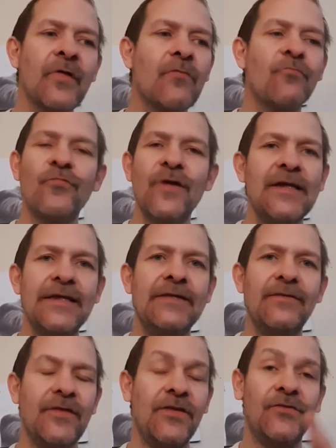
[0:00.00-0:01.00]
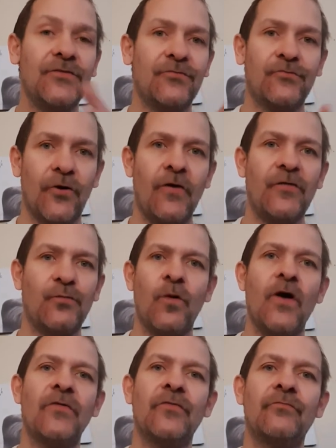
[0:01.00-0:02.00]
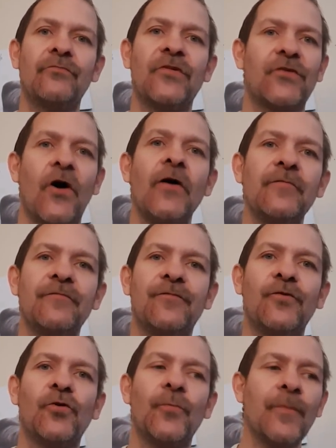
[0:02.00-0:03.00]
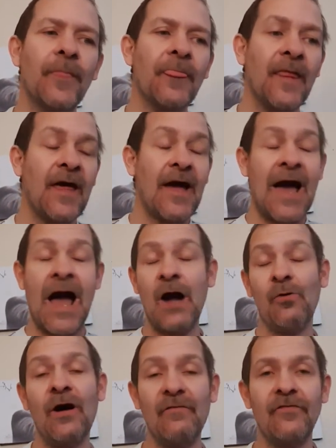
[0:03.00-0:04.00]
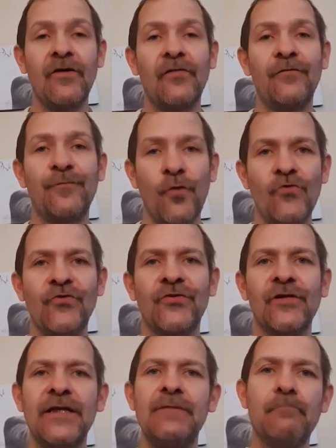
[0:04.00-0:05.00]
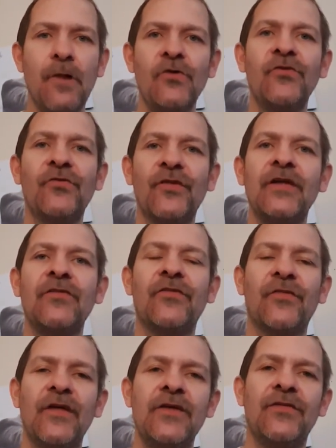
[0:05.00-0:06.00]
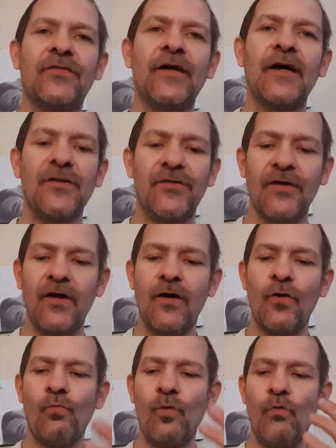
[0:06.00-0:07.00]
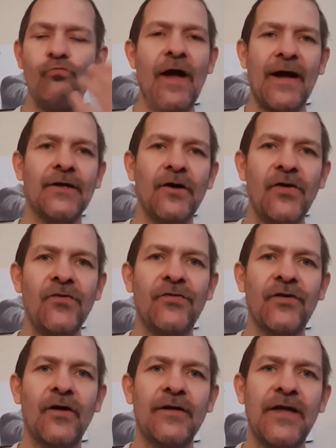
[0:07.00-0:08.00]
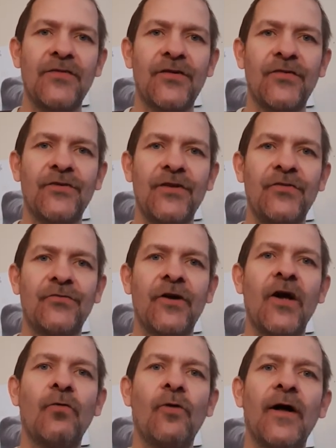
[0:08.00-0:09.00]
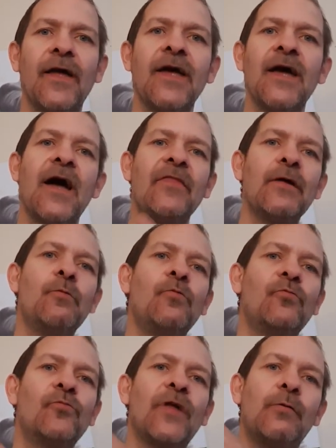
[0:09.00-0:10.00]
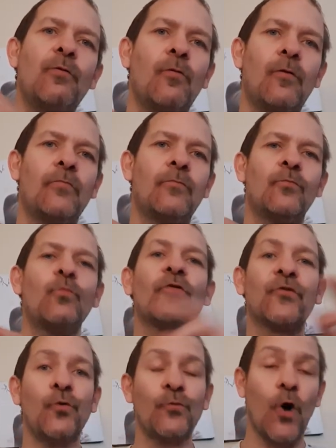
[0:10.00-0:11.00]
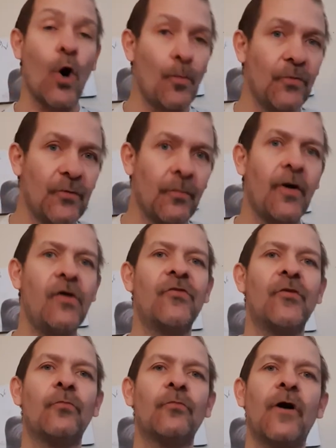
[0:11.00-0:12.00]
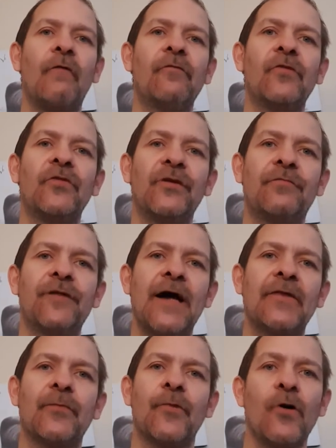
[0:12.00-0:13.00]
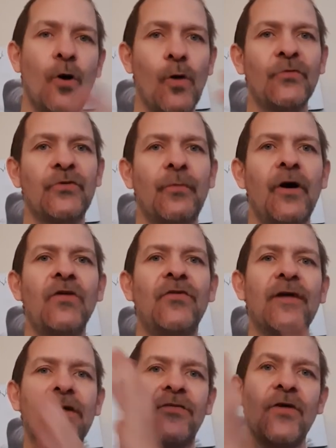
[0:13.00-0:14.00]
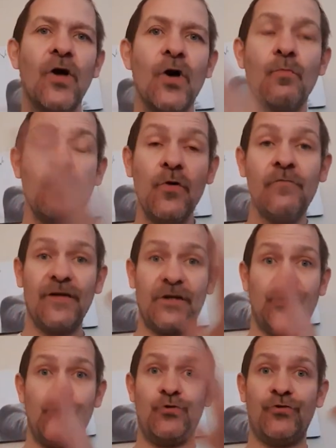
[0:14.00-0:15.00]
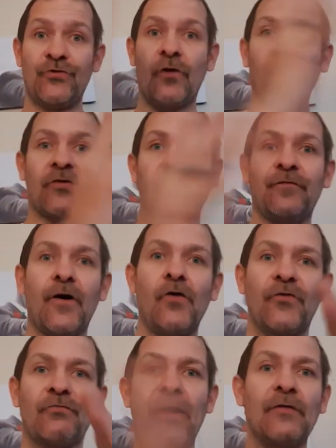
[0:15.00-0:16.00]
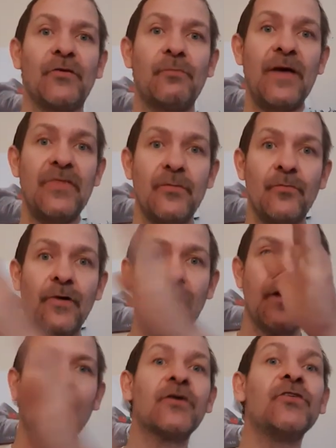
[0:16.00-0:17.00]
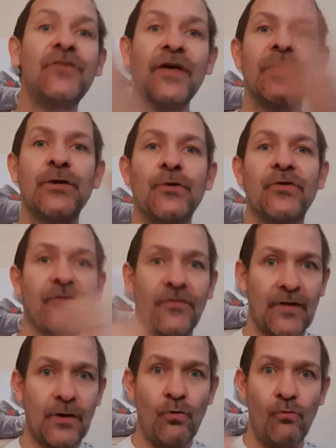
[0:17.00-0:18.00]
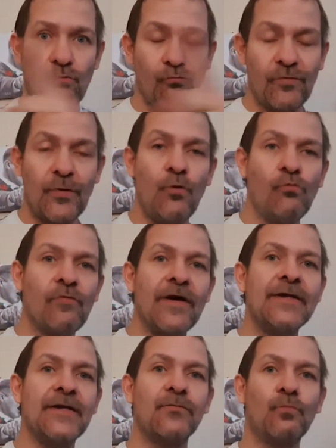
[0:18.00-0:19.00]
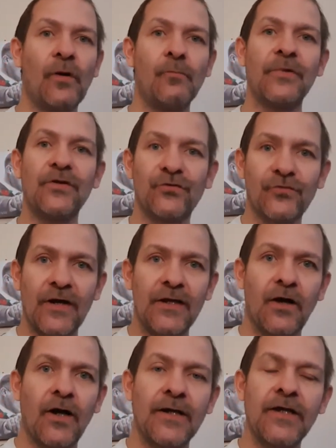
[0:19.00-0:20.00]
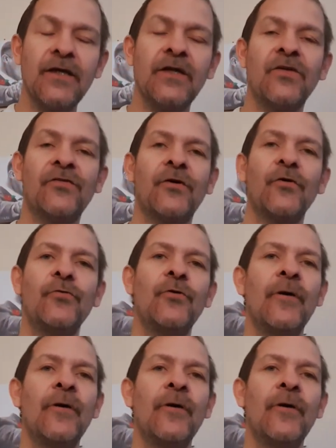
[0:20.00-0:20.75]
really these drives weren't designed for. However, fortunately, most things these days will recognize an SSD straight away, and they will what's called optimize them rather than defrag them. Optimizing is moving huge chunks of files around to make them contiguous. They all read in one big straight line. So